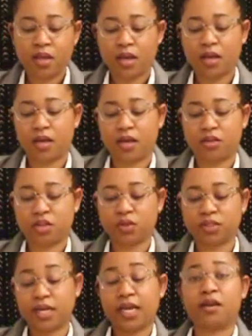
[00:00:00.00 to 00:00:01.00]

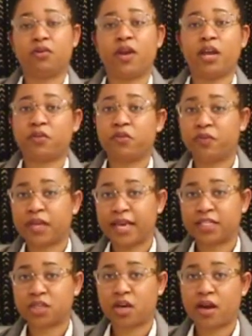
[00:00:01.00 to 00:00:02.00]
Those are interactive
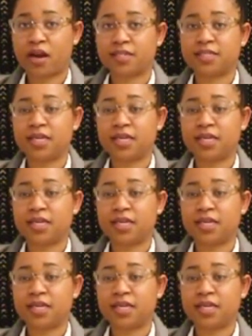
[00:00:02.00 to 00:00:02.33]
flashcards,